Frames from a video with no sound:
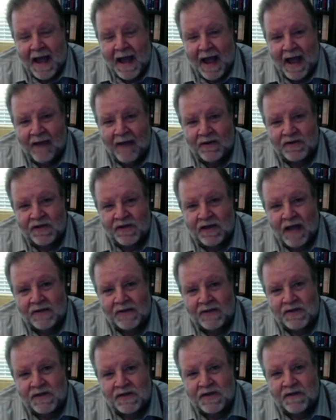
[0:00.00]
And there's
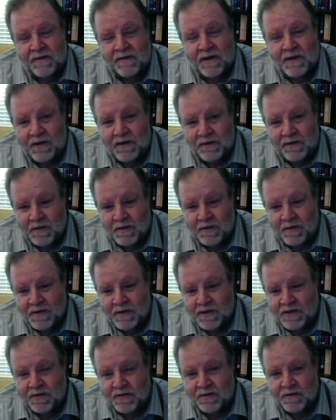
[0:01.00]
lots of stuff on YouTube,
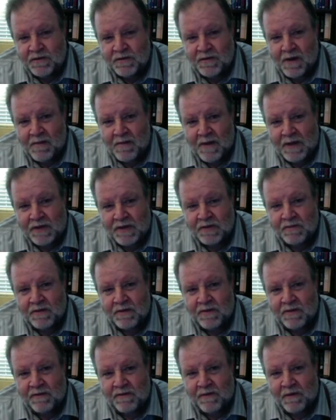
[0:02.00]
as you mentioned
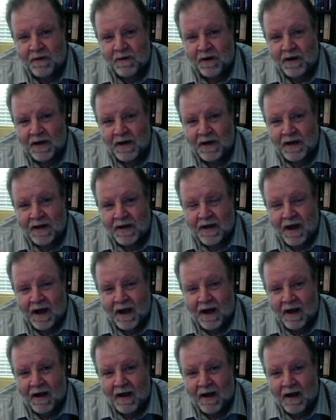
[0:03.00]
before,
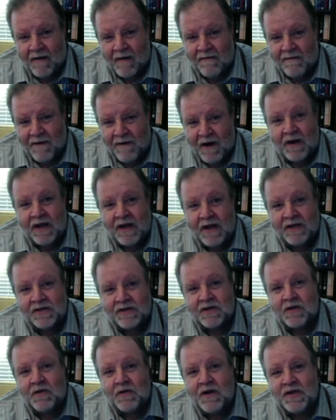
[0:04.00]
of varying
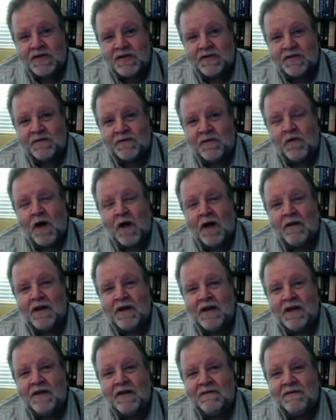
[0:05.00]
degrees of
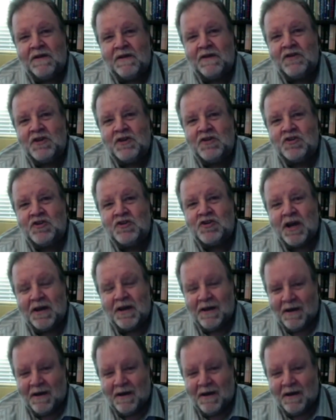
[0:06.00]
quality and vintage.